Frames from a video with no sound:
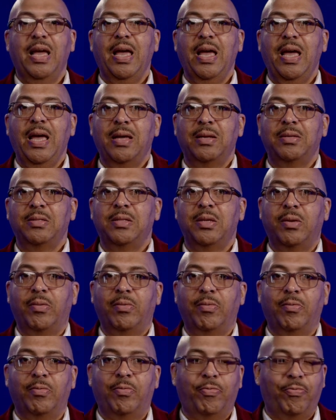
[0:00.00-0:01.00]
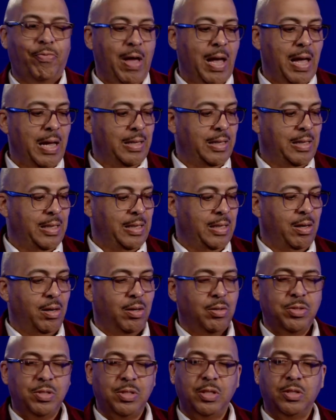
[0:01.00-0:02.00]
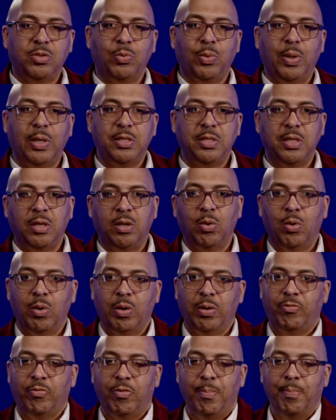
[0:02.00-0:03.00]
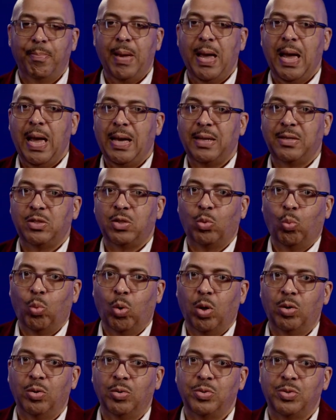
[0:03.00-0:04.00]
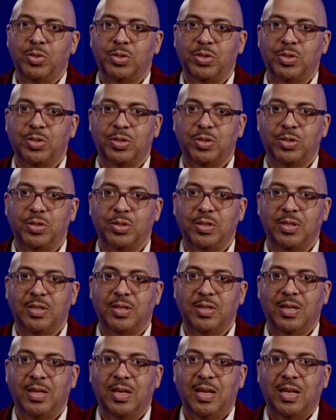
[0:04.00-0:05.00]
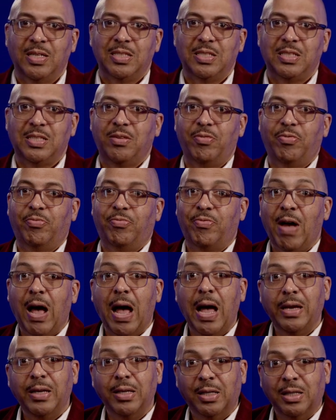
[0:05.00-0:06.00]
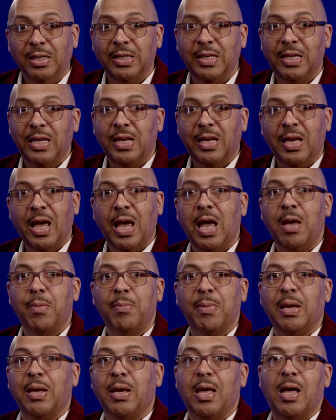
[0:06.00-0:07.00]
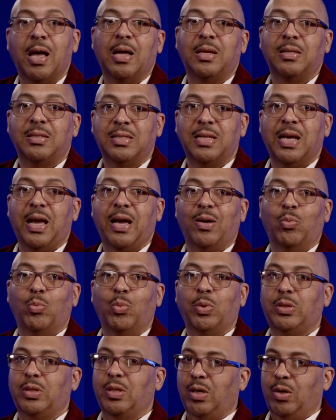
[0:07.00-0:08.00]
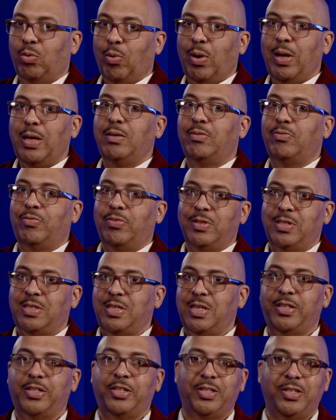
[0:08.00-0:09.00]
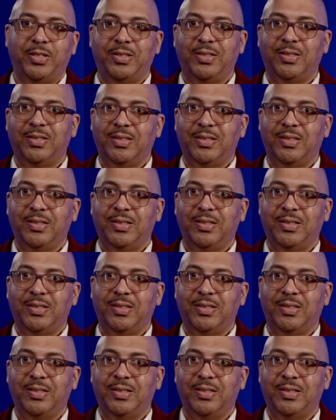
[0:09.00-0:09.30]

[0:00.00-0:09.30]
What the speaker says: and finding her situation going from bad to worse, she finally came in contact with the great physician,